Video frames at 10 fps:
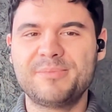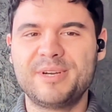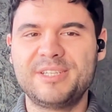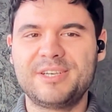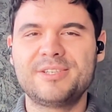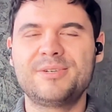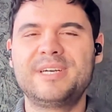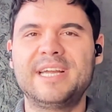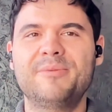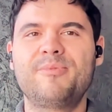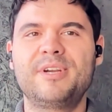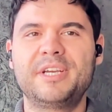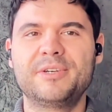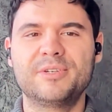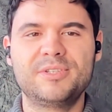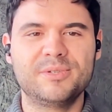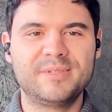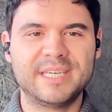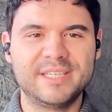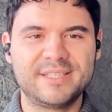but it's also kind of pretty good to
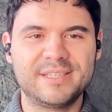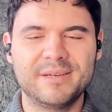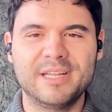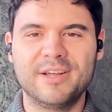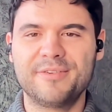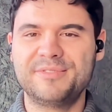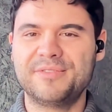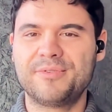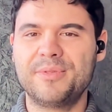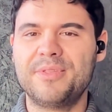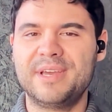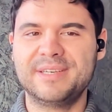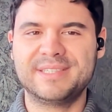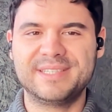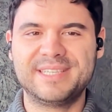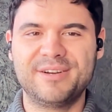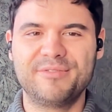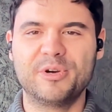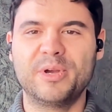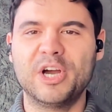taste a lot of different things instead
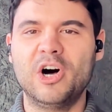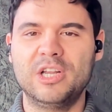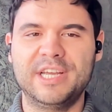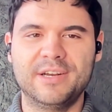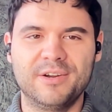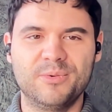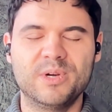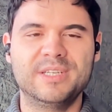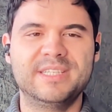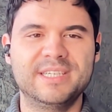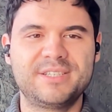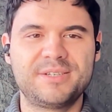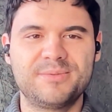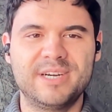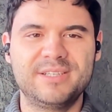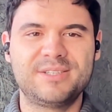of going all in on one dish, right?